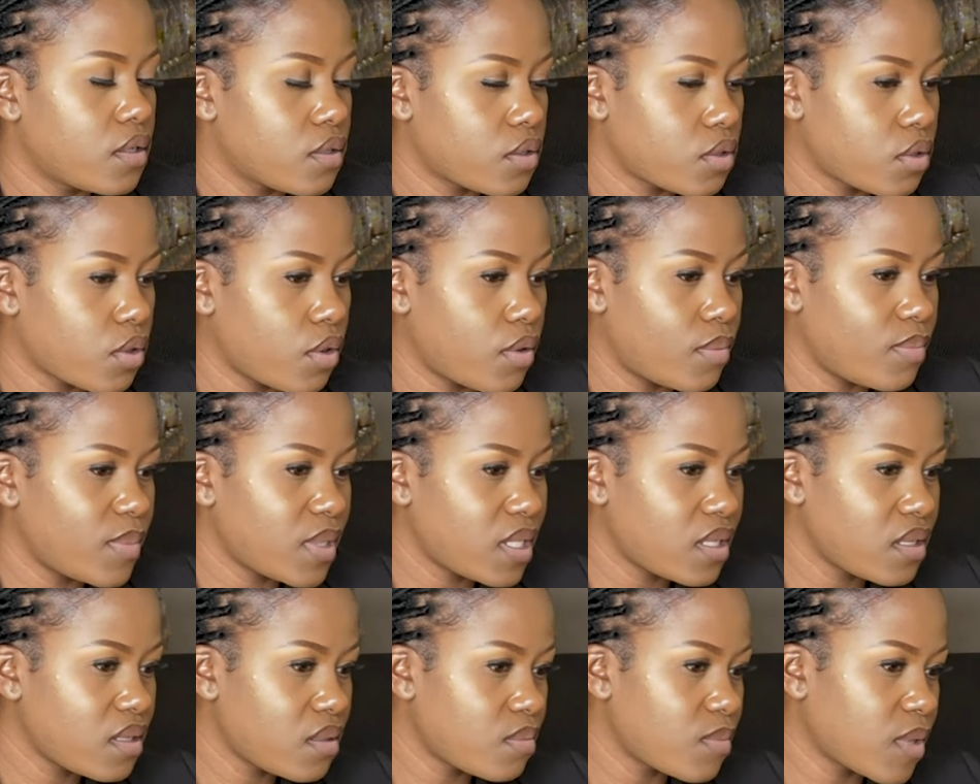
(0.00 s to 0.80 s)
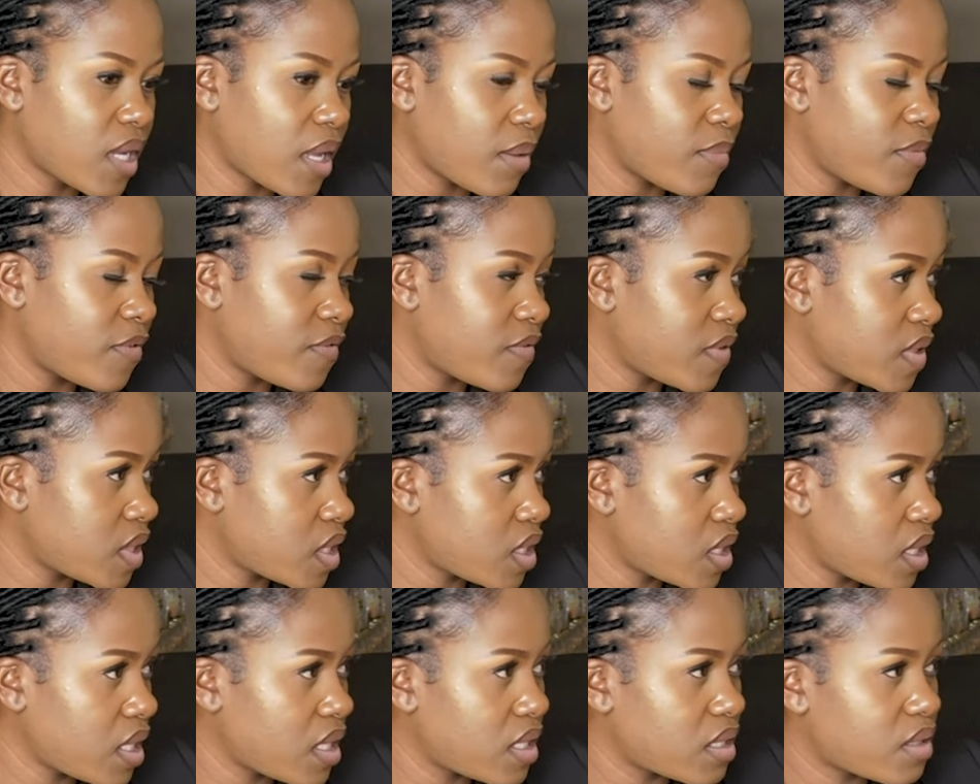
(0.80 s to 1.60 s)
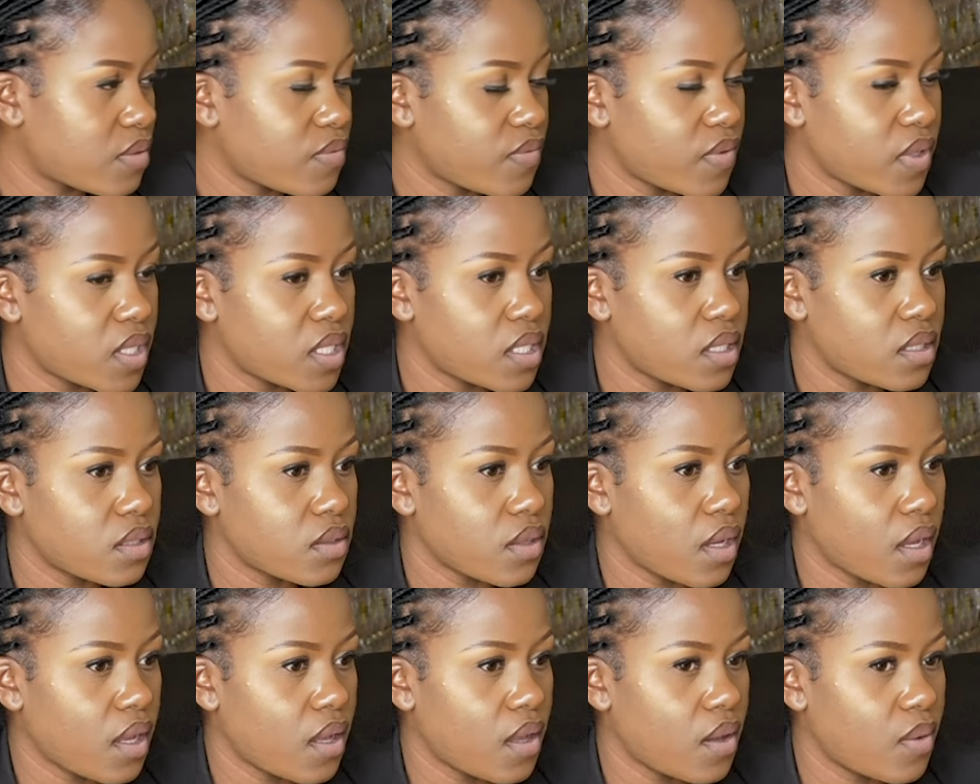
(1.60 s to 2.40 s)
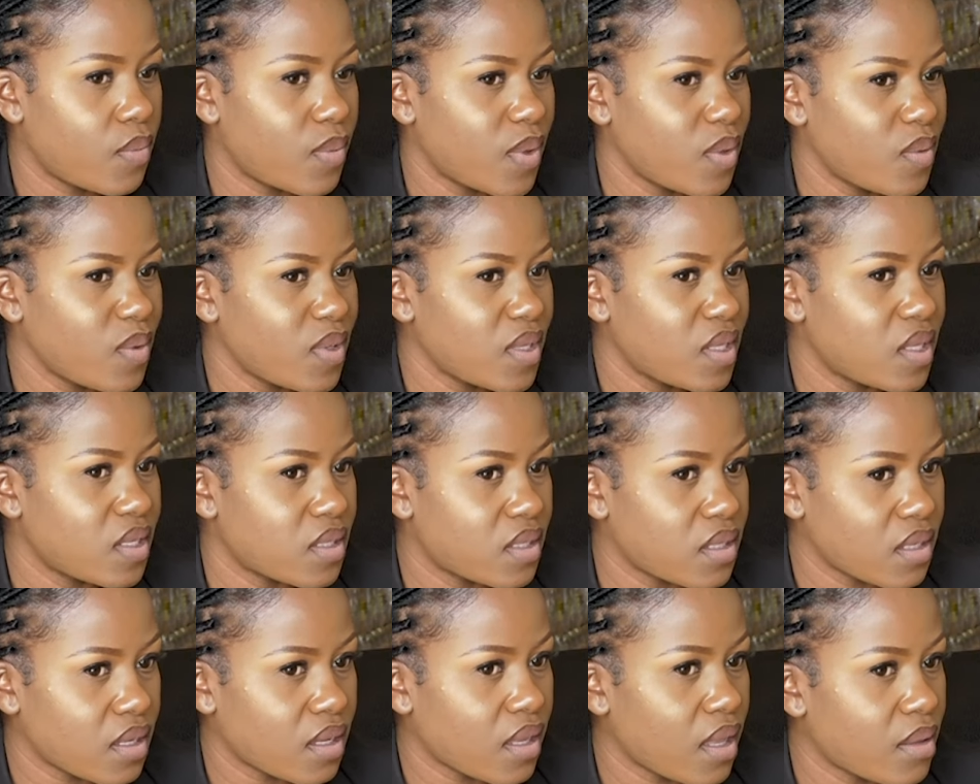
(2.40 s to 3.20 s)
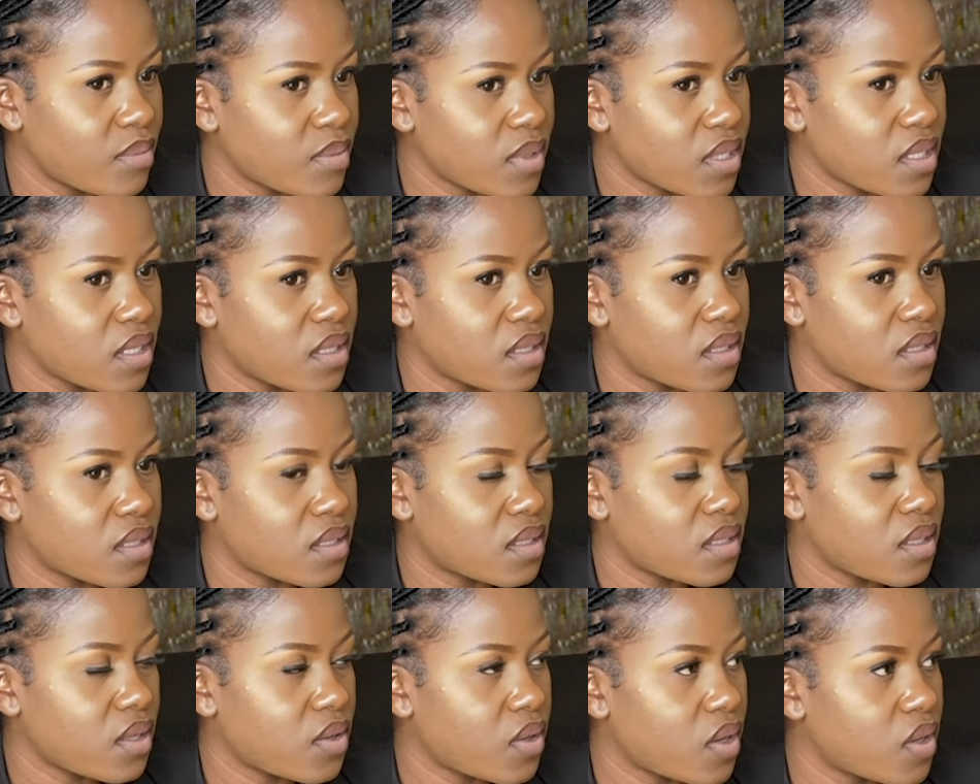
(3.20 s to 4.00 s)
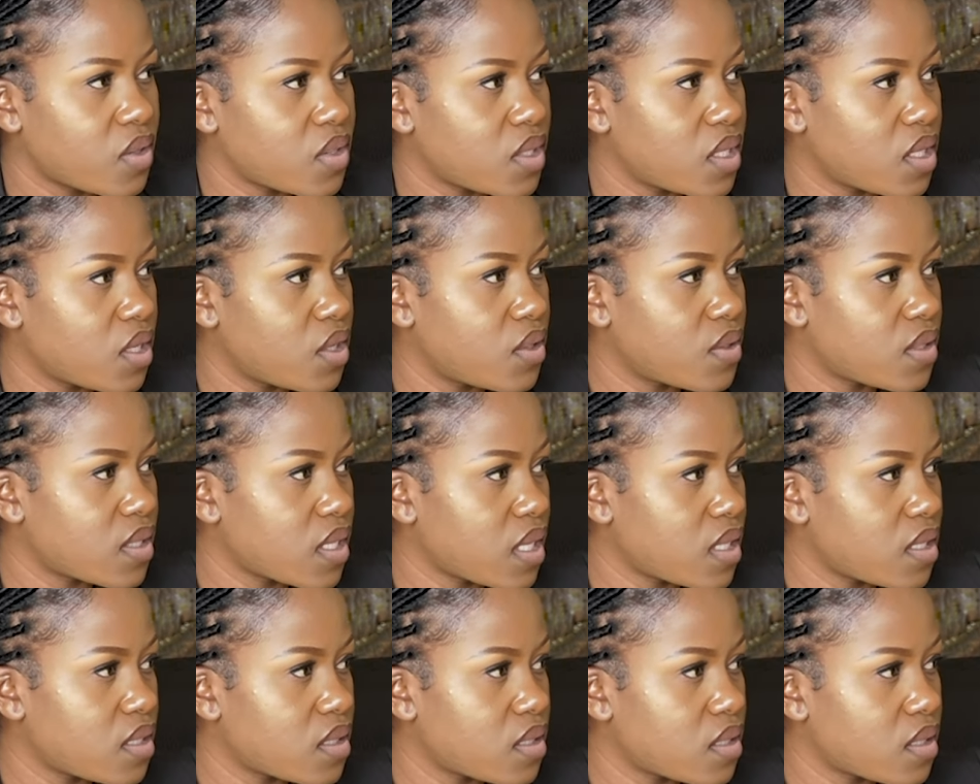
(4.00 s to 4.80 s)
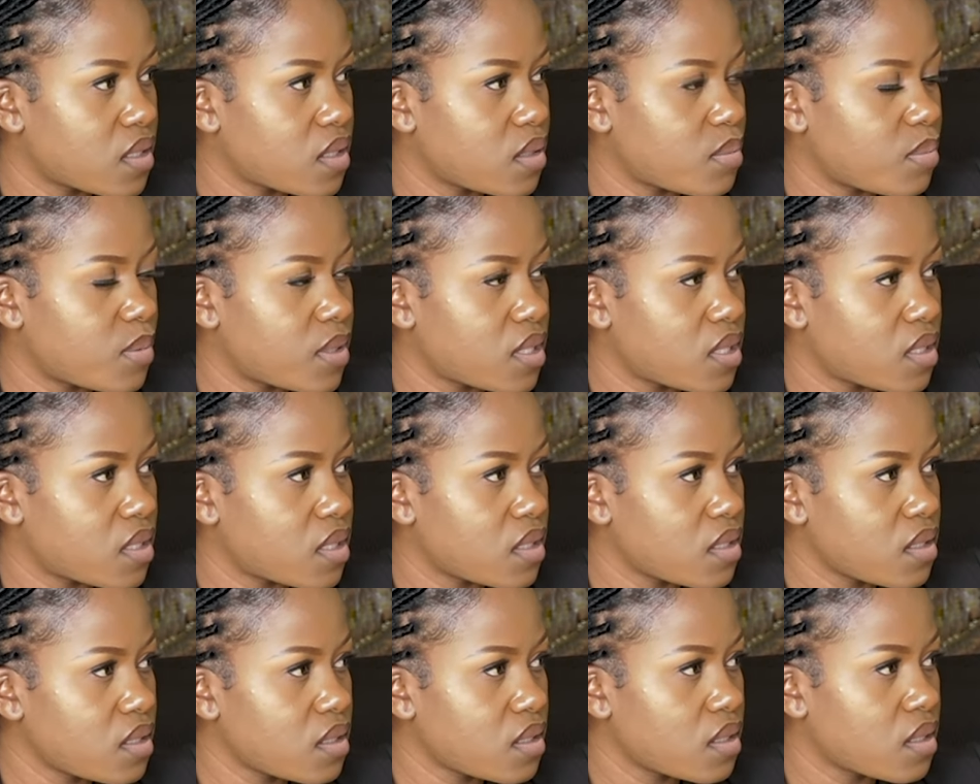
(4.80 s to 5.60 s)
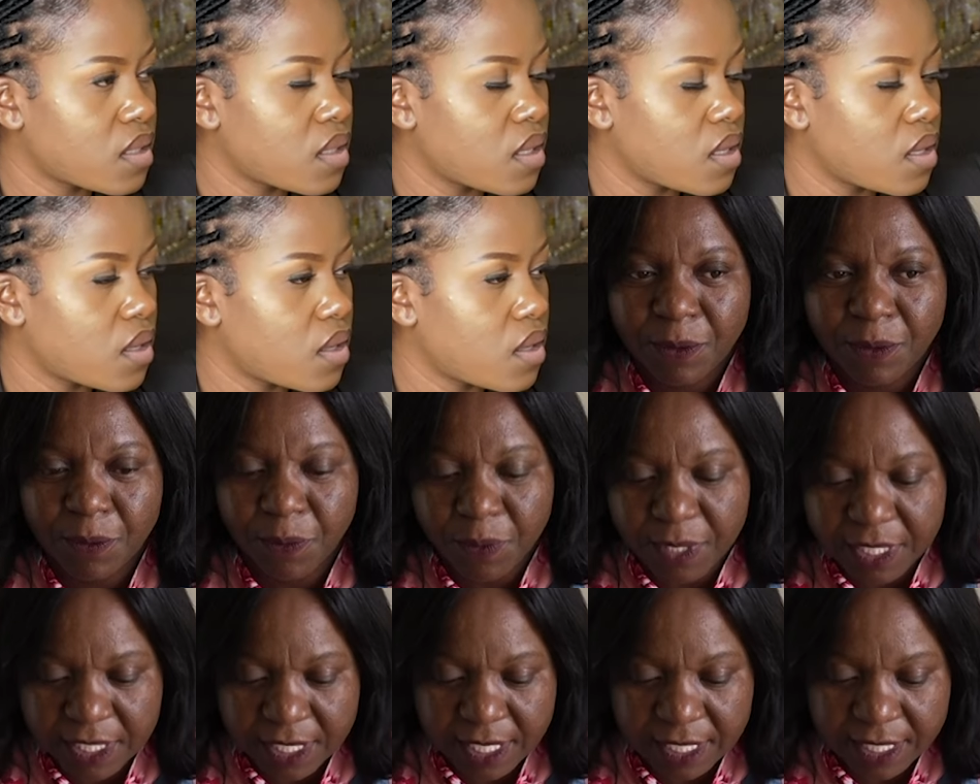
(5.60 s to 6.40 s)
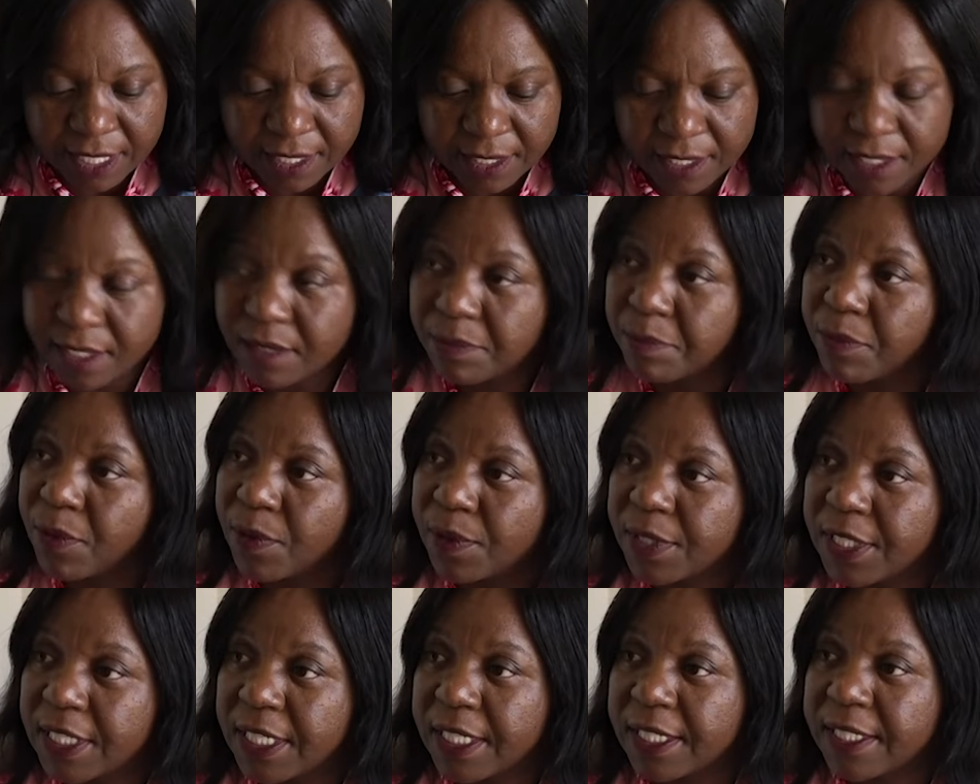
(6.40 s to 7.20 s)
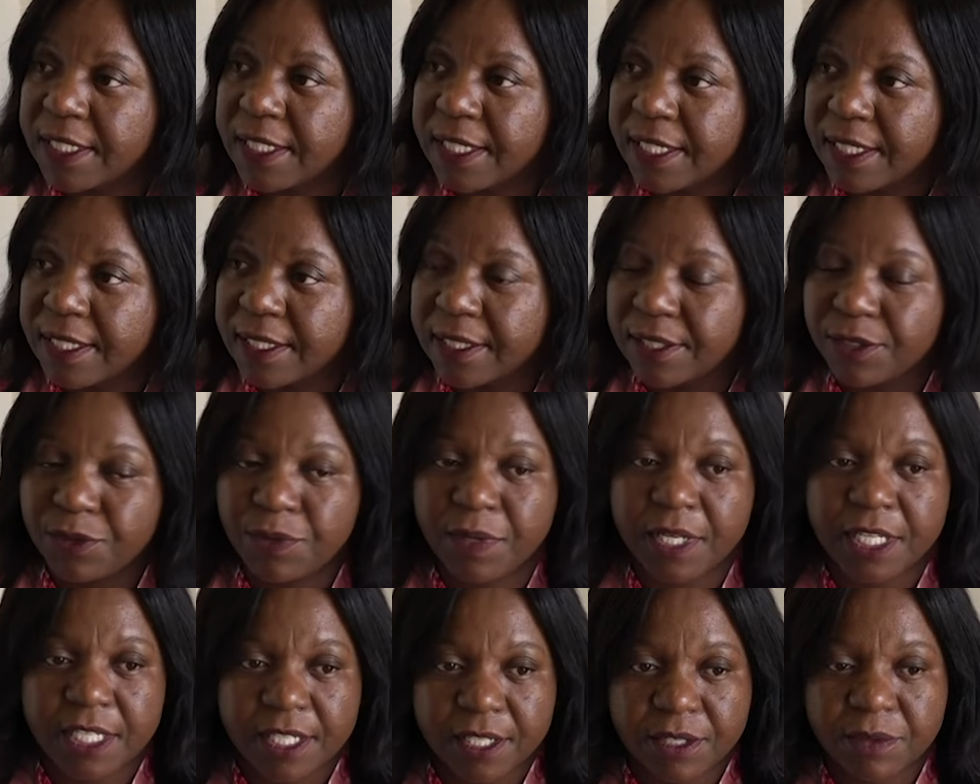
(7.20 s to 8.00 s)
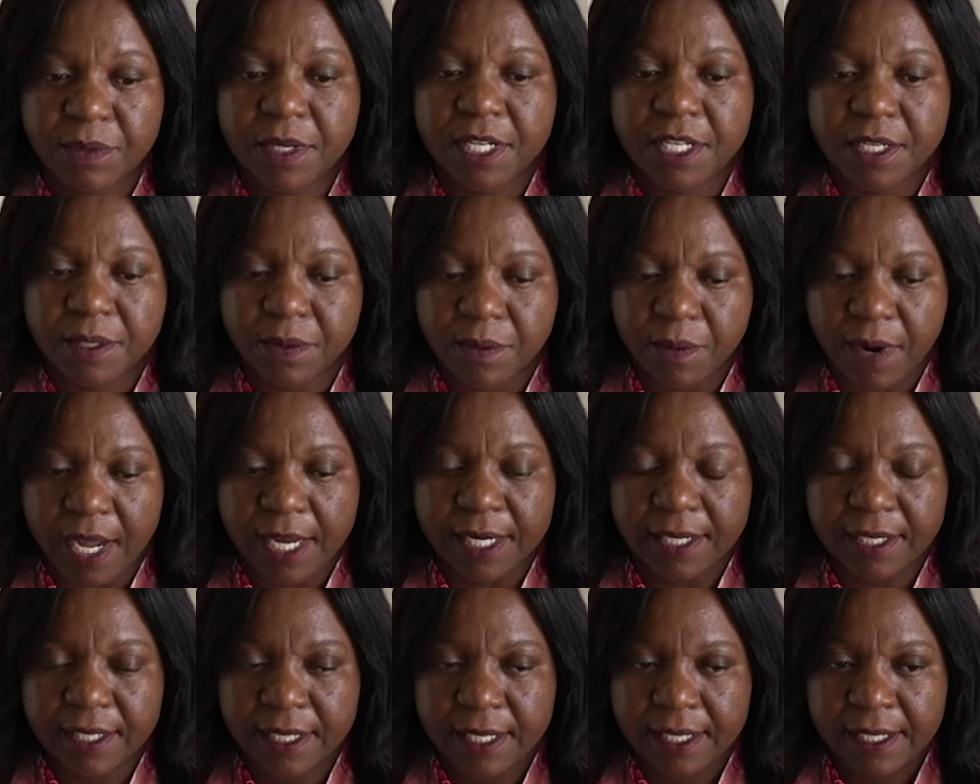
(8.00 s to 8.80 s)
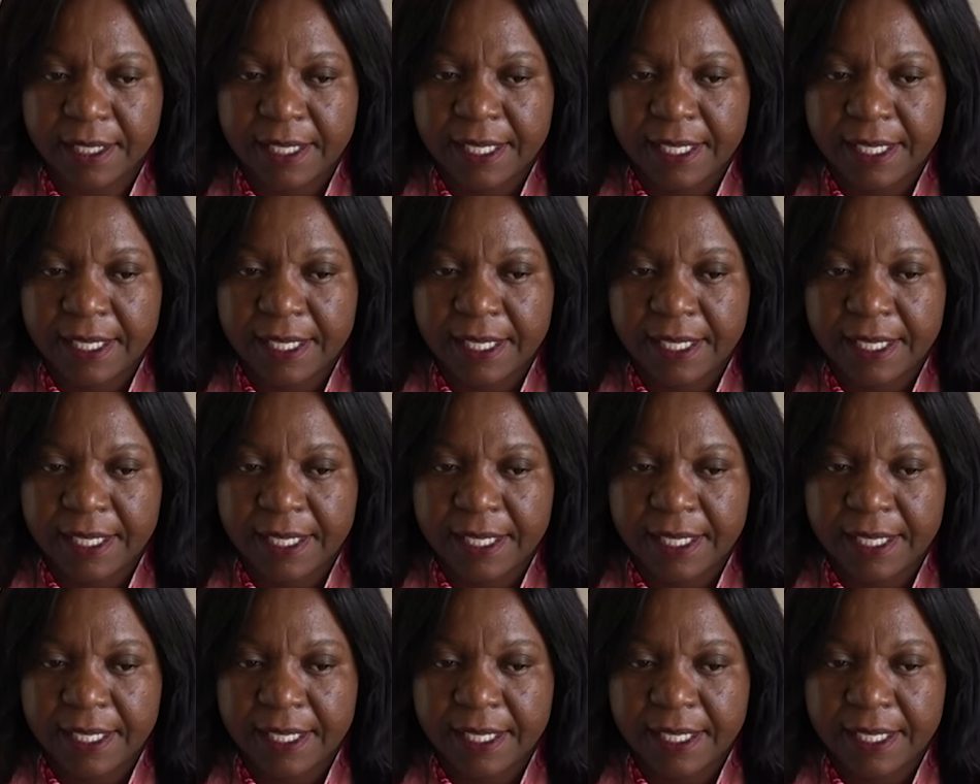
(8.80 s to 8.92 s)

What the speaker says: So, Mrs. Mugabe, first things first, what were the circumstances surrounding you starting this business? We started this project in 2021.